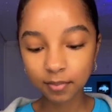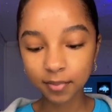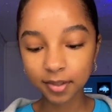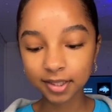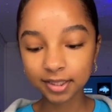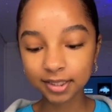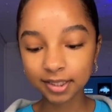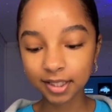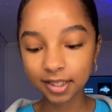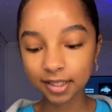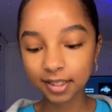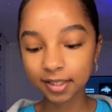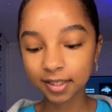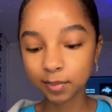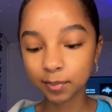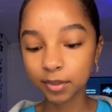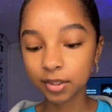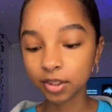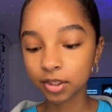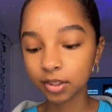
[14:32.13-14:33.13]
my skin
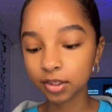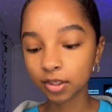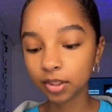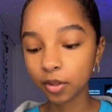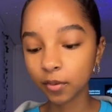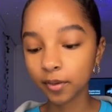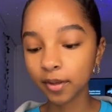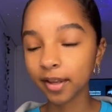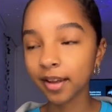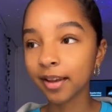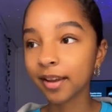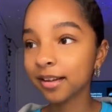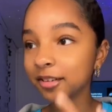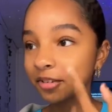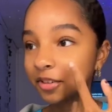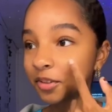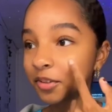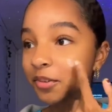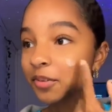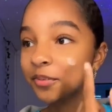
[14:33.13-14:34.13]
has been just going
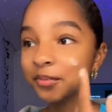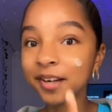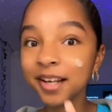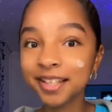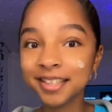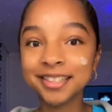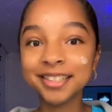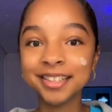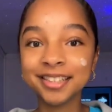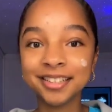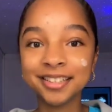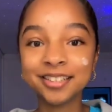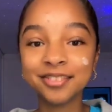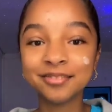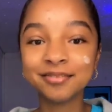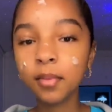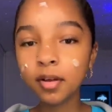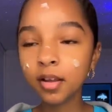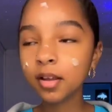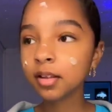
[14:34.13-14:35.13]
crazy.
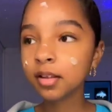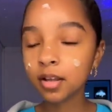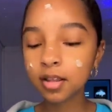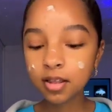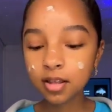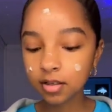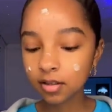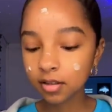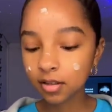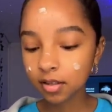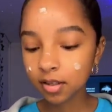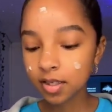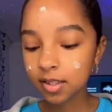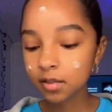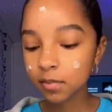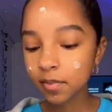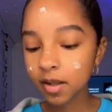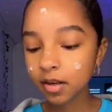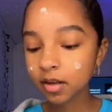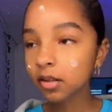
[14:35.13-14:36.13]
Nothing
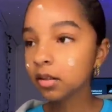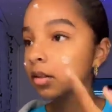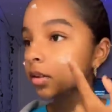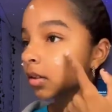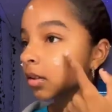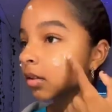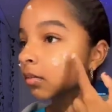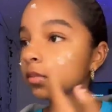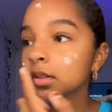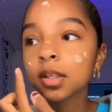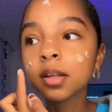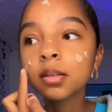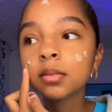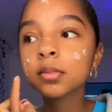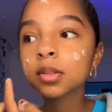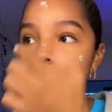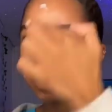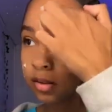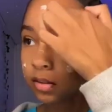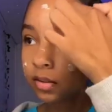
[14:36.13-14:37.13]
is better
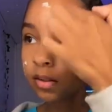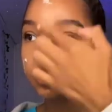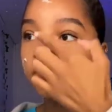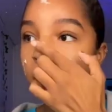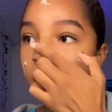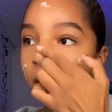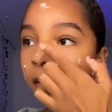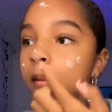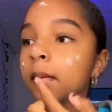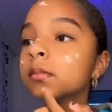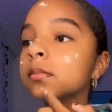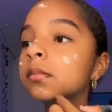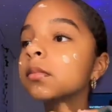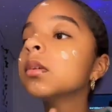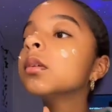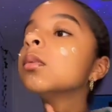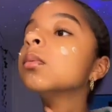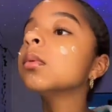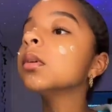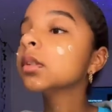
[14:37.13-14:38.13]
sometimes.
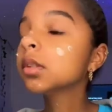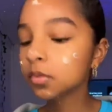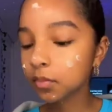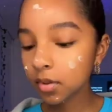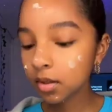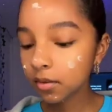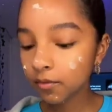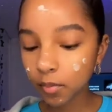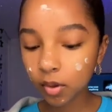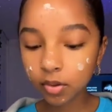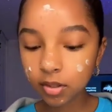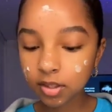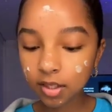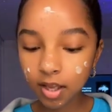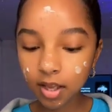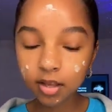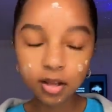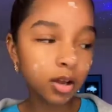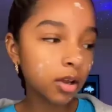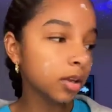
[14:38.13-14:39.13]
Once we both
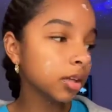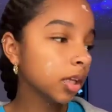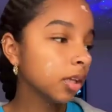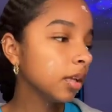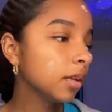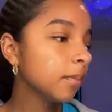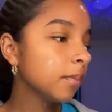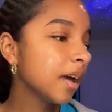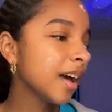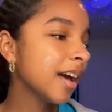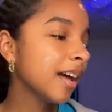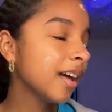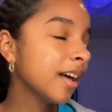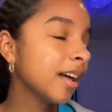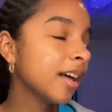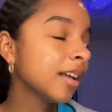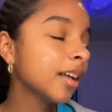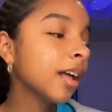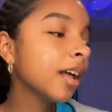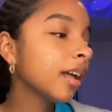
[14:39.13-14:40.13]
said our
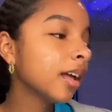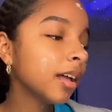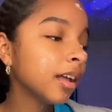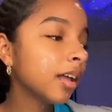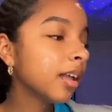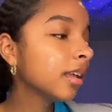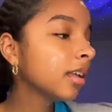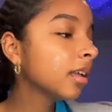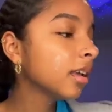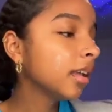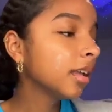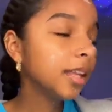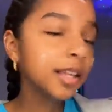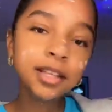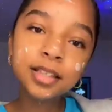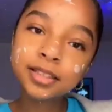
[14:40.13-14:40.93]
goodbye.